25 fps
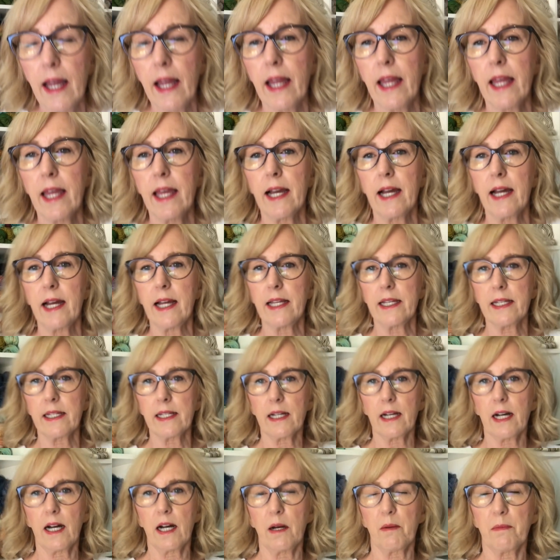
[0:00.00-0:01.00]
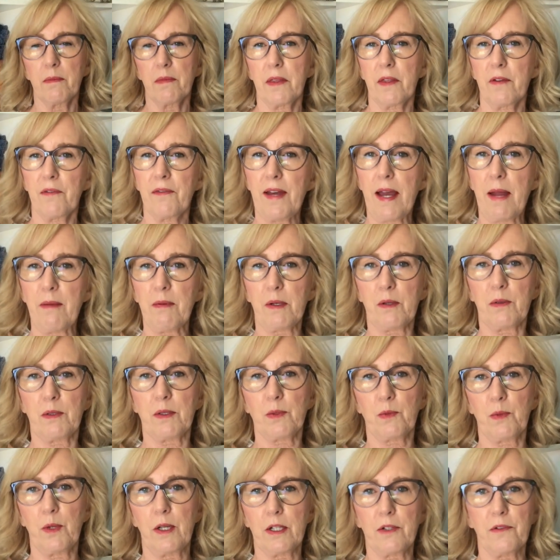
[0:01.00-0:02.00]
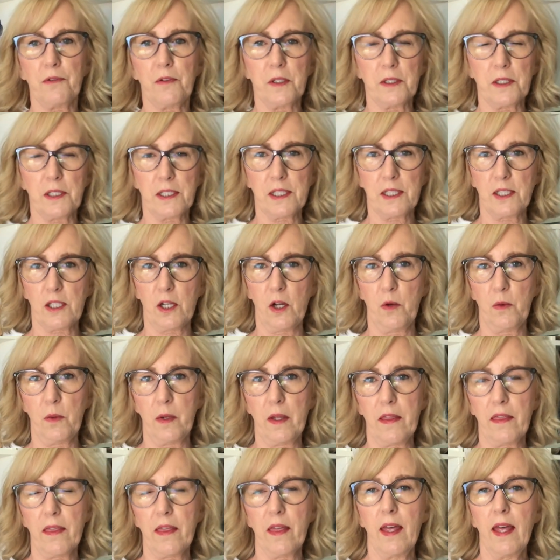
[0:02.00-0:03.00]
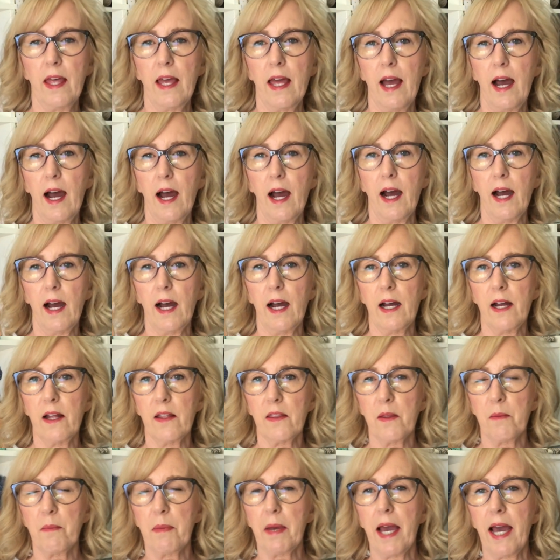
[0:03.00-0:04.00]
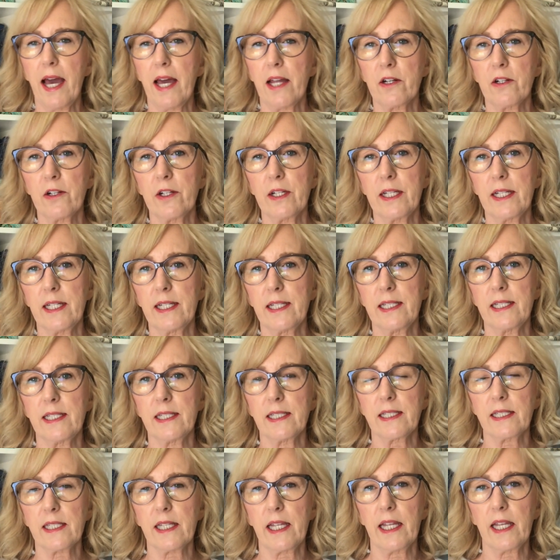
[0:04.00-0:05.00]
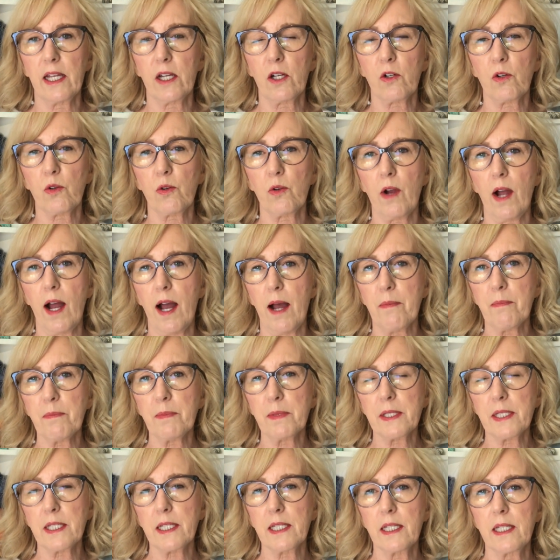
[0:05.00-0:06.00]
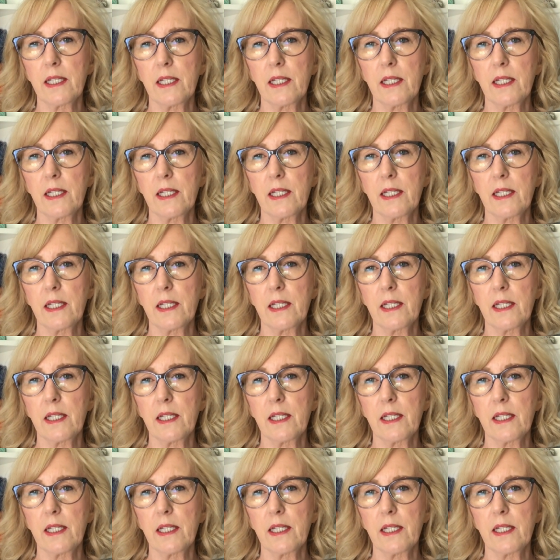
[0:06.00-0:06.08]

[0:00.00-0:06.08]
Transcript: And the fabric was wonderful to sew with. The pattern is a cropped